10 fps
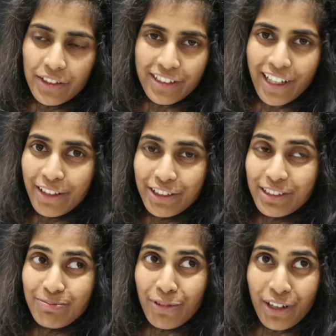just, I
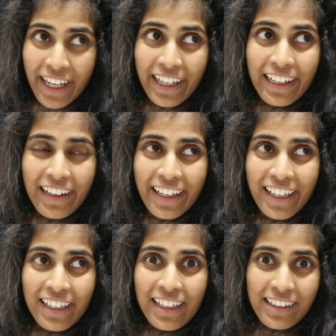just pray like
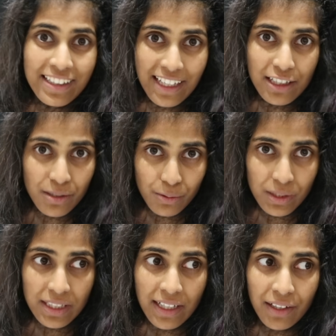this gets
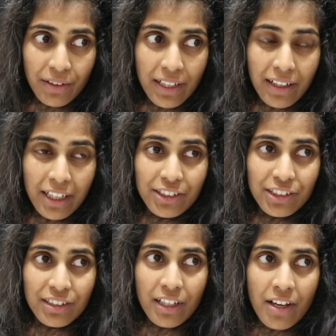sorted out. And I
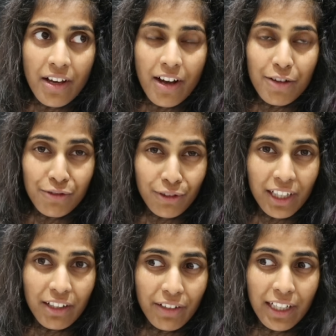
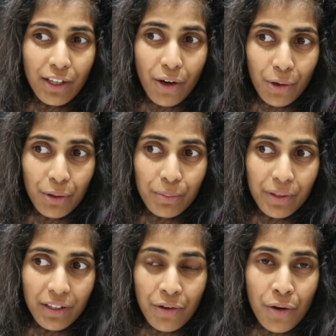really, really hope
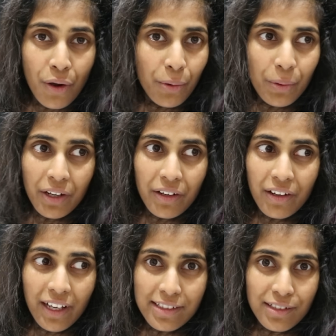no one
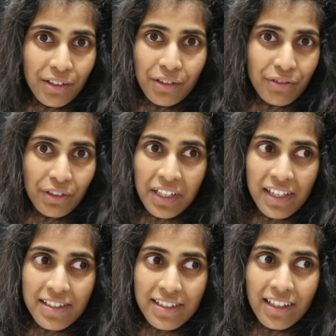has to go through
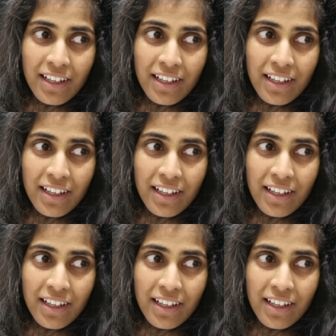this.